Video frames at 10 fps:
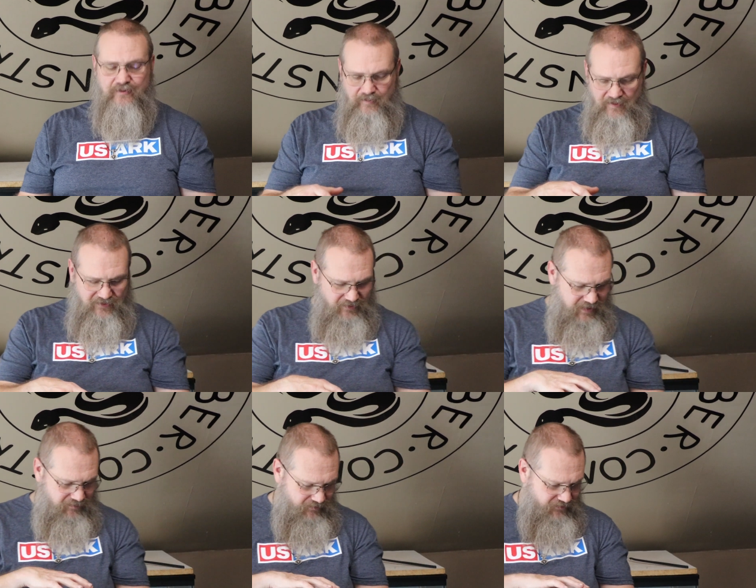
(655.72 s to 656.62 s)
in the room, I still
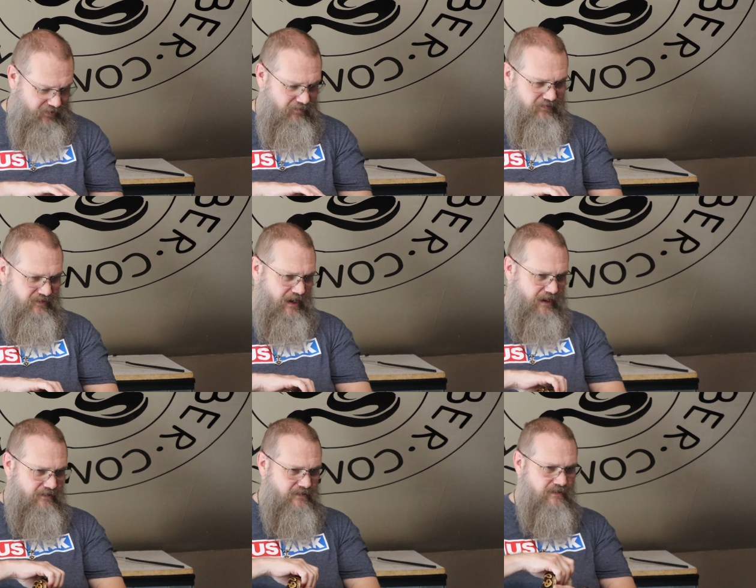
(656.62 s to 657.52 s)
keep the tubs
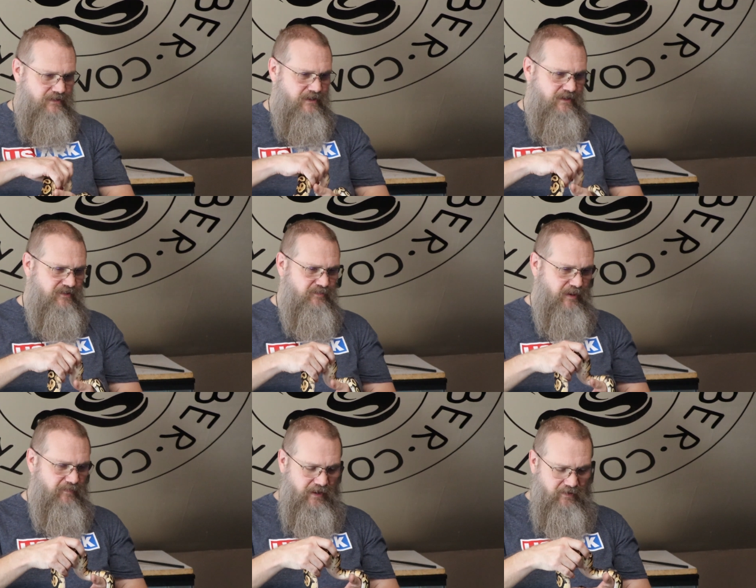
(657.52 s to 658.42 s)
kind of
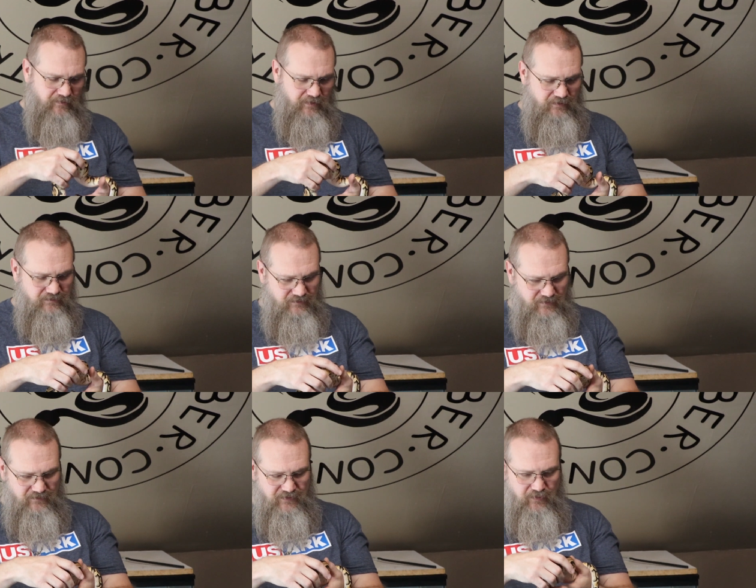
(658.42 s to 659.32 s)
spray them down every
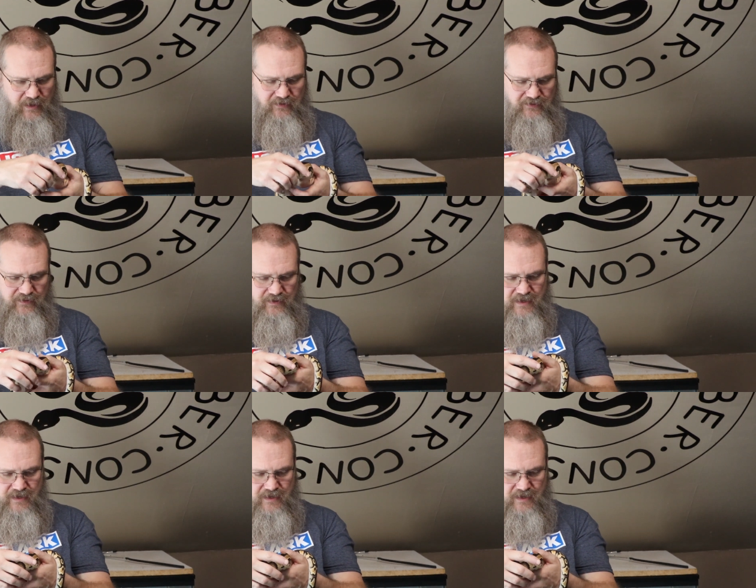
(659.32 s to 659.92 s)
few days